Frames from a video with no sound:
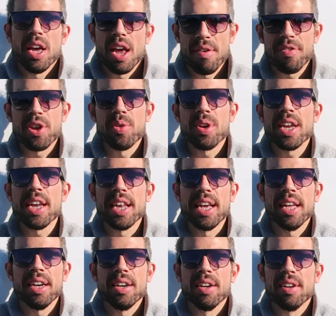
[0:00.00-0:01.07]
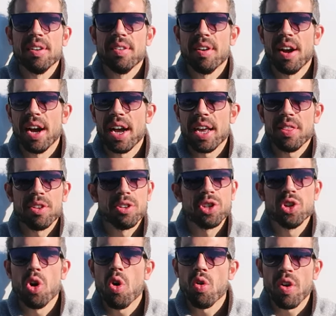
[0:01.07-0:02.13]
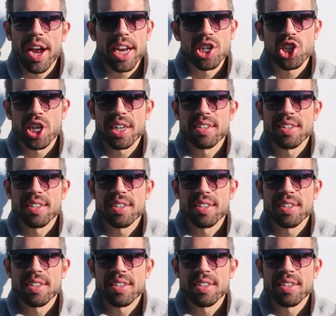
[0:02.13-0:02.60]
if you need it, right? There's no range